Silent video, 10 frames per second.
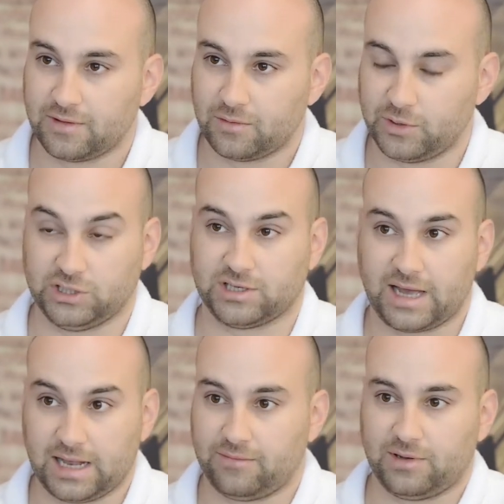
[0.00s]
which is a
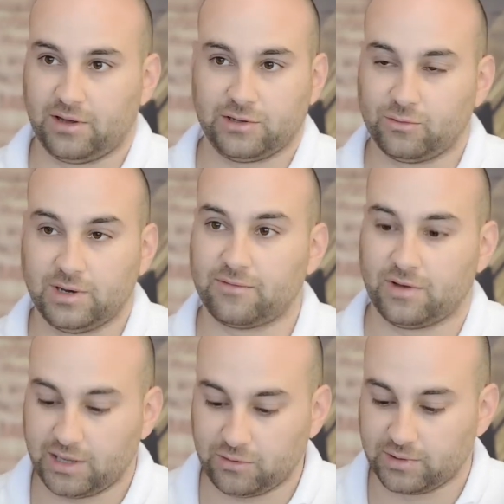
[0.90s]
hell of a lot, and
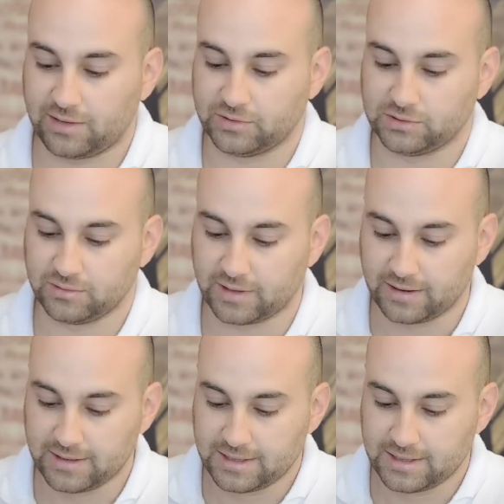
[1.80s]
you'll never do that.